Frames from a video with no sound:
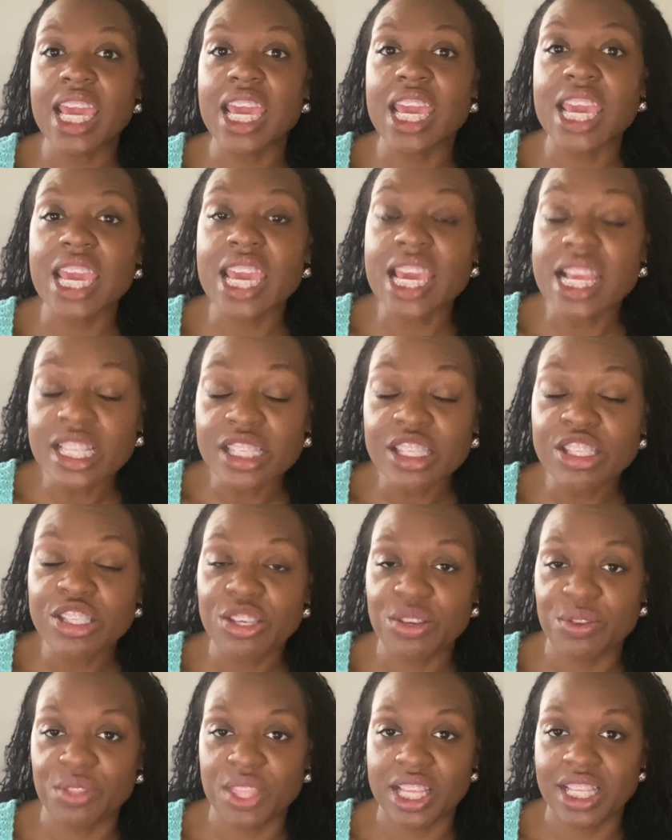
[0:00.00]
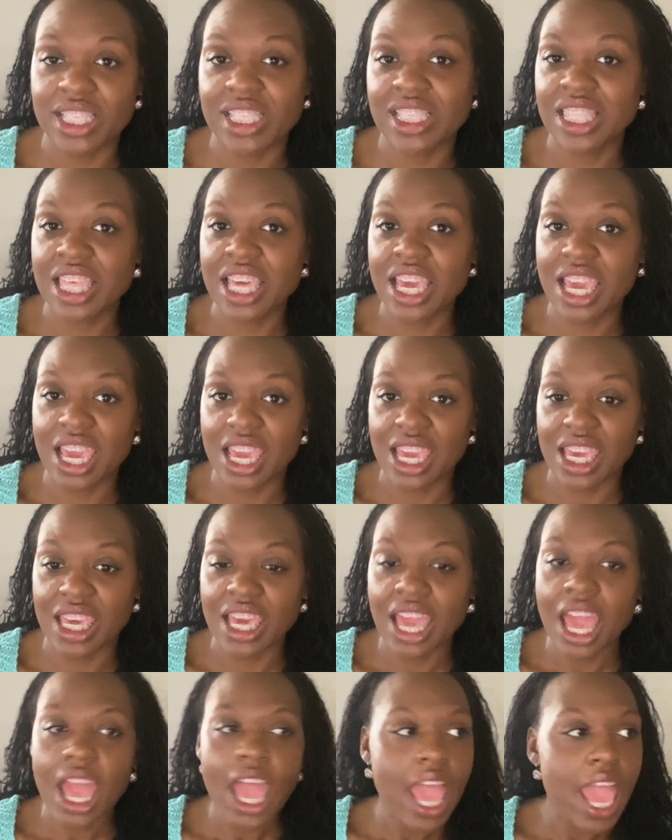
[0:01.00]
into this thing,
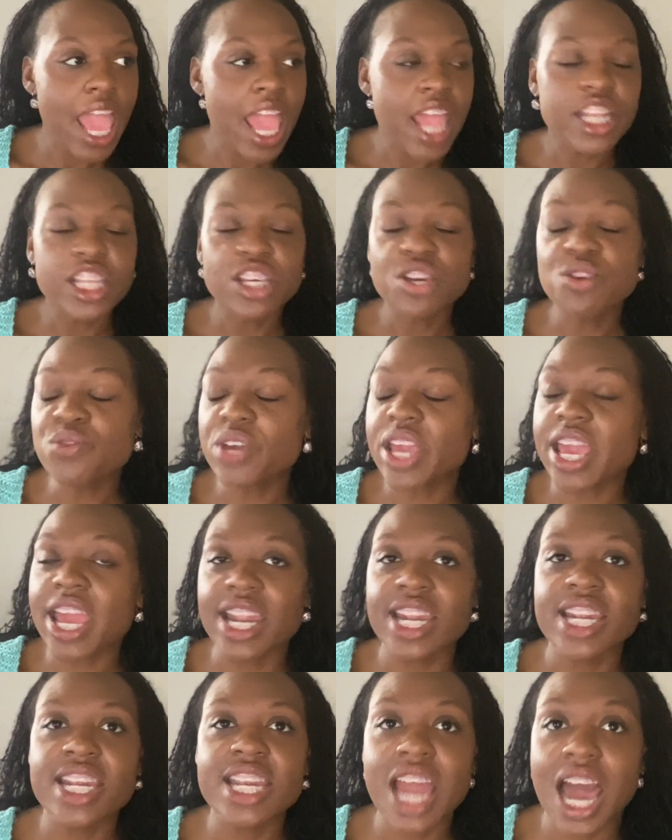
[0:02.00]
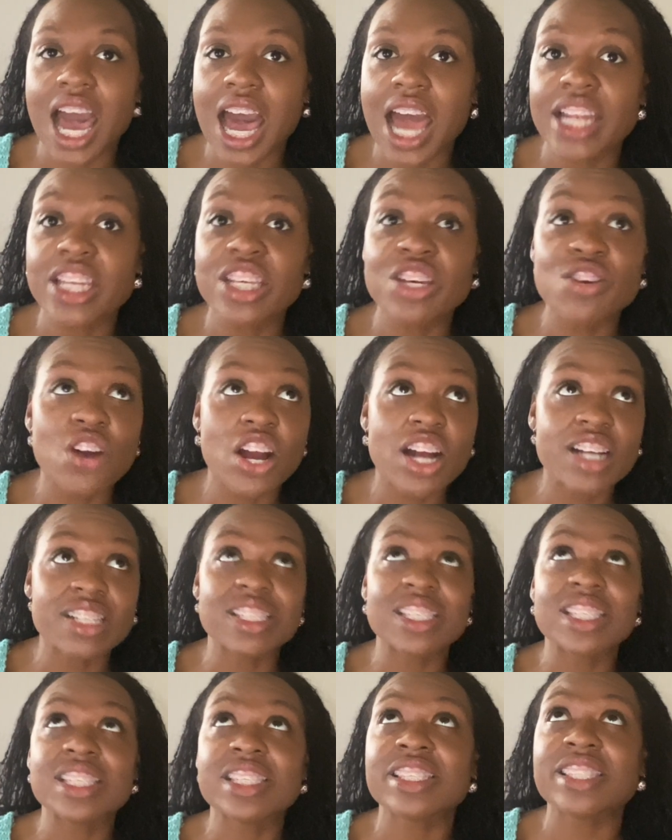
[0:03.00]
and you cannot, you're
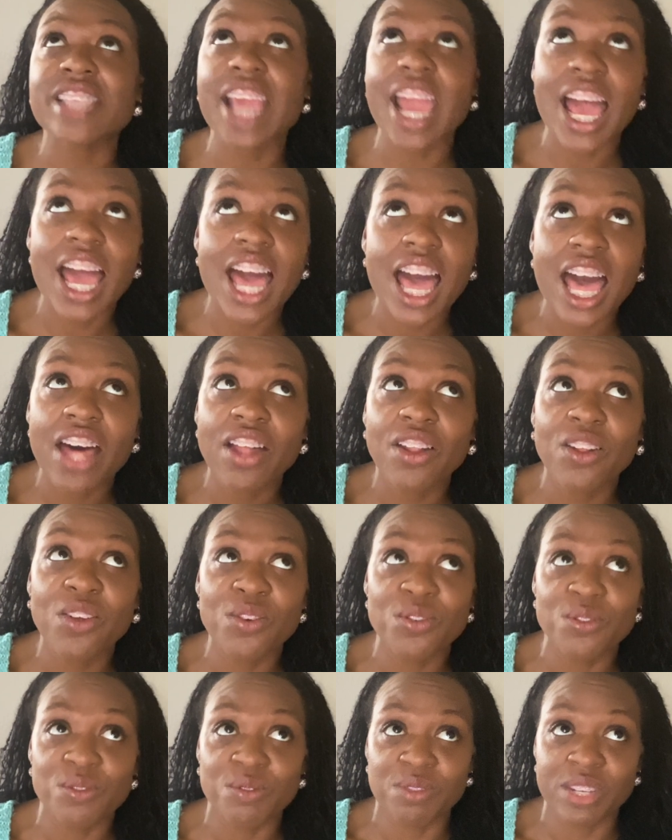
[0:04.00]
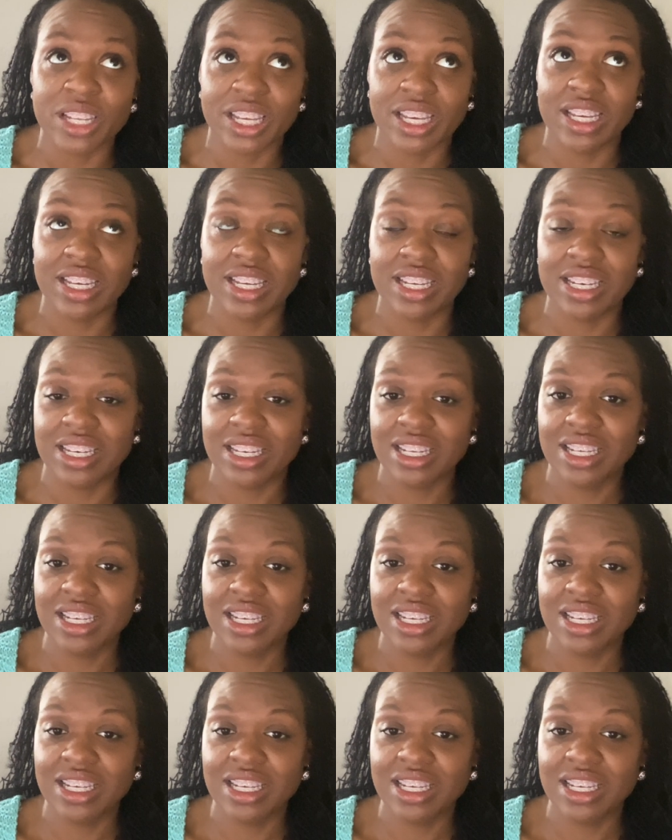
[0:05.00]
astounded